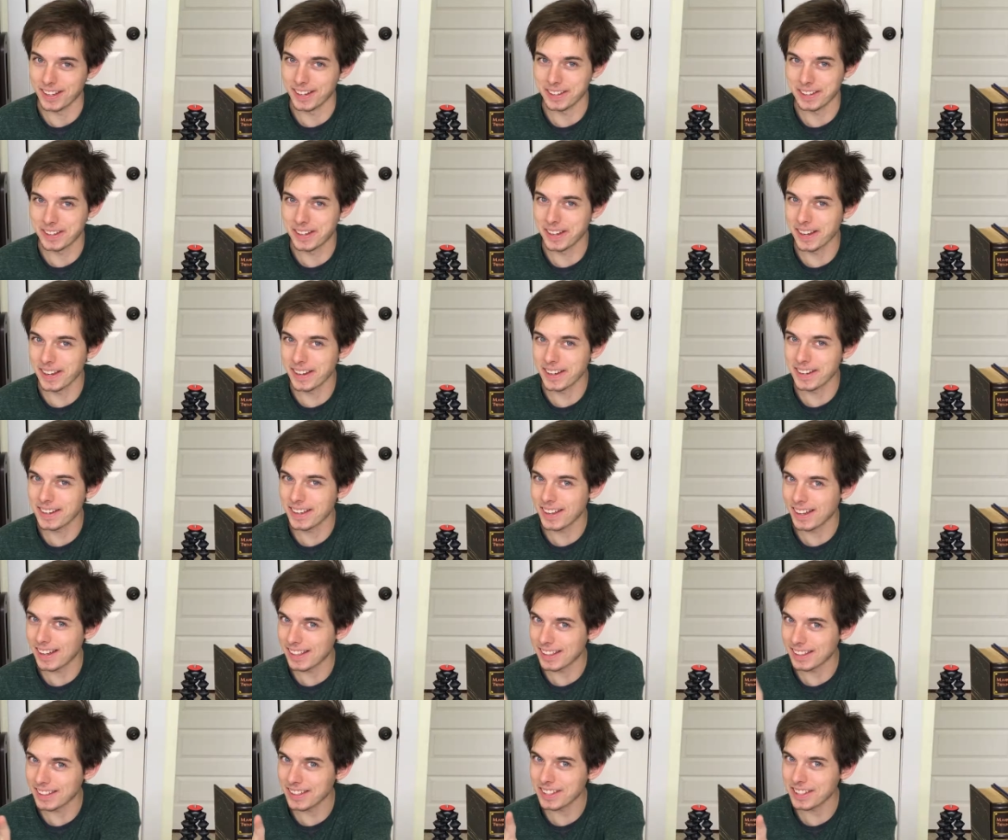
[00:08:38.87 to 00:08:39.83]
And again,
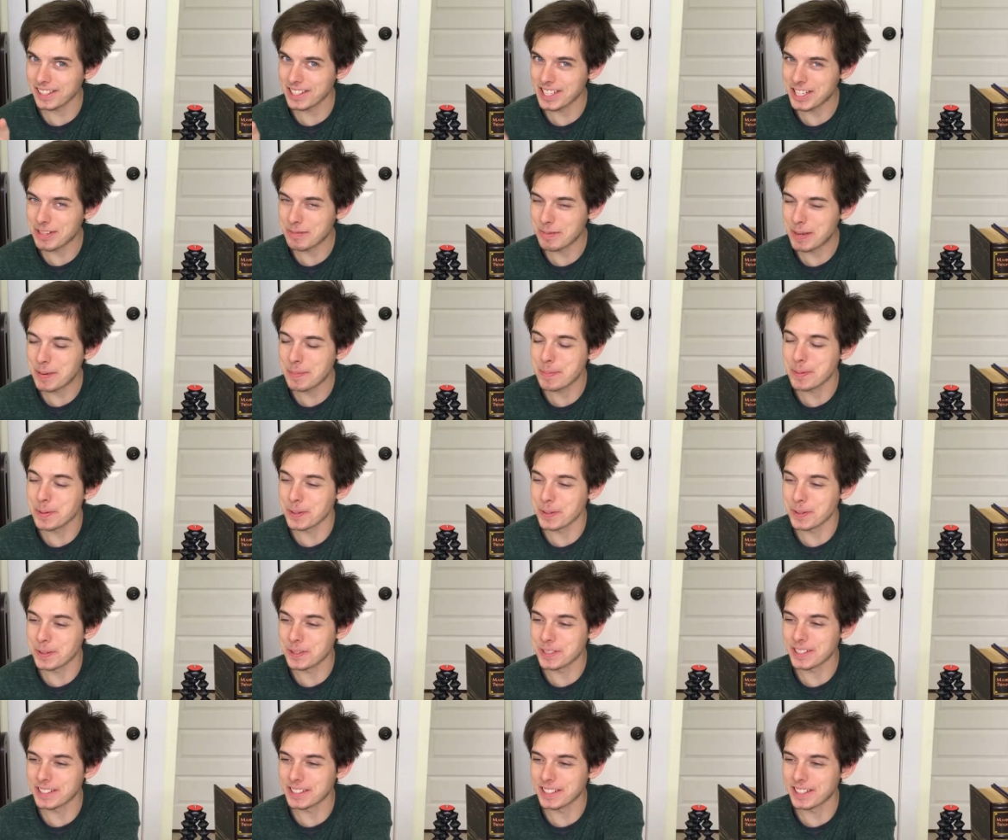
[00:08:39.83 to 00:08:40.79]
I like these people
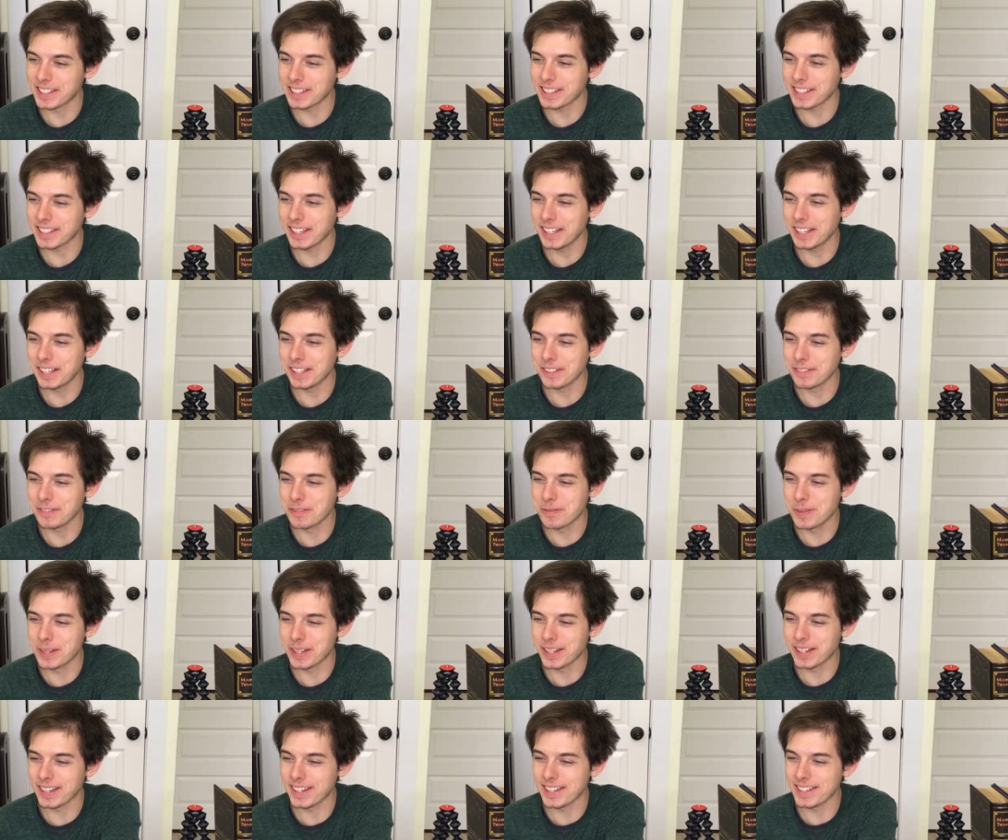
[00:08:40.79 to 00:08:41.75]
who select Elf
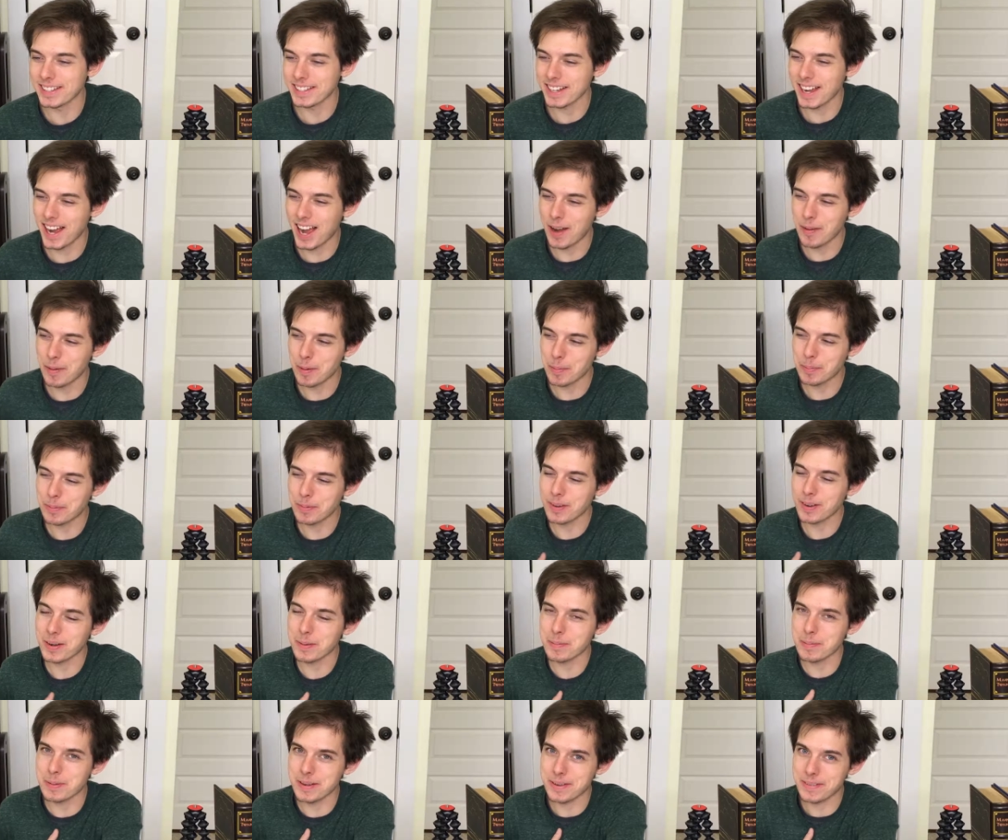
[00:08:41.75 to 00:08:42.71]
because I'm a
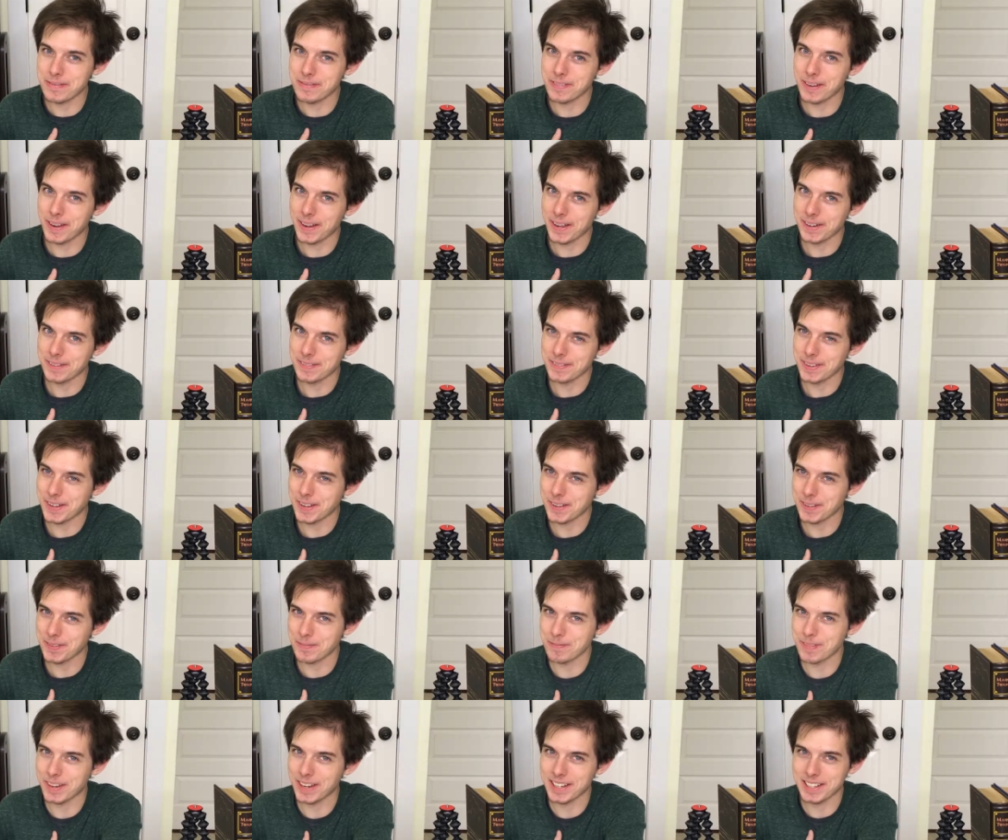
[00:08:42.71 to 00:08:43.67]
pretty big fan of
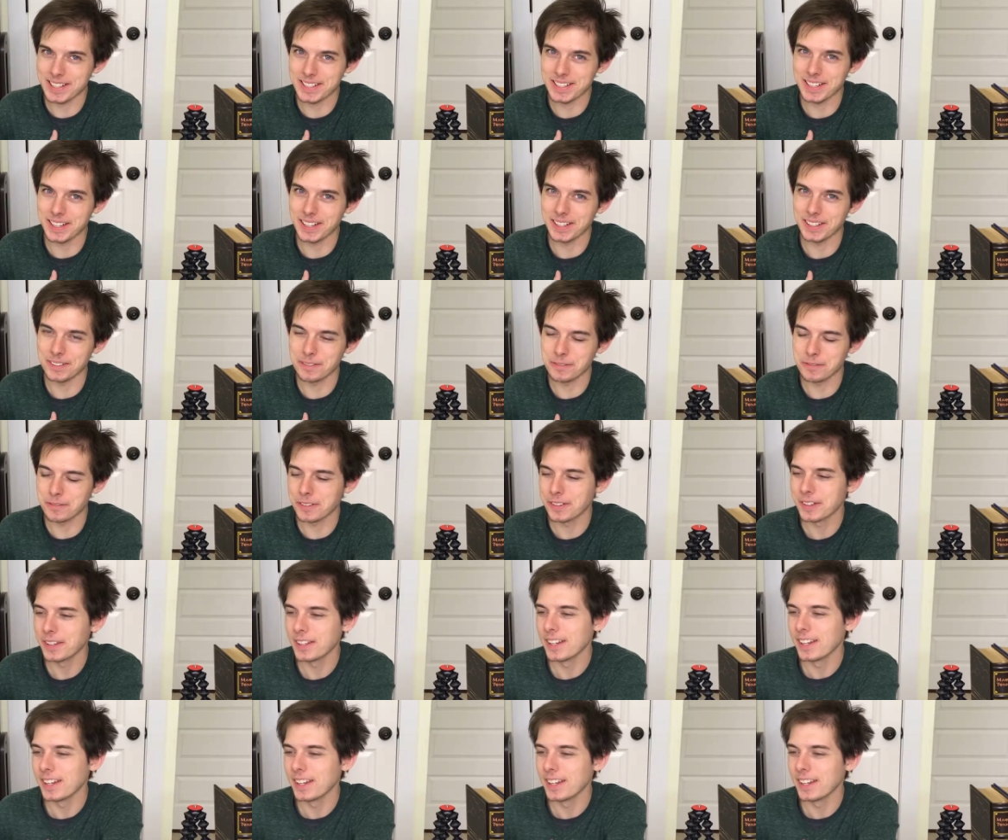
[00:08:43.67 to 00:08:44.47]
Elf myself.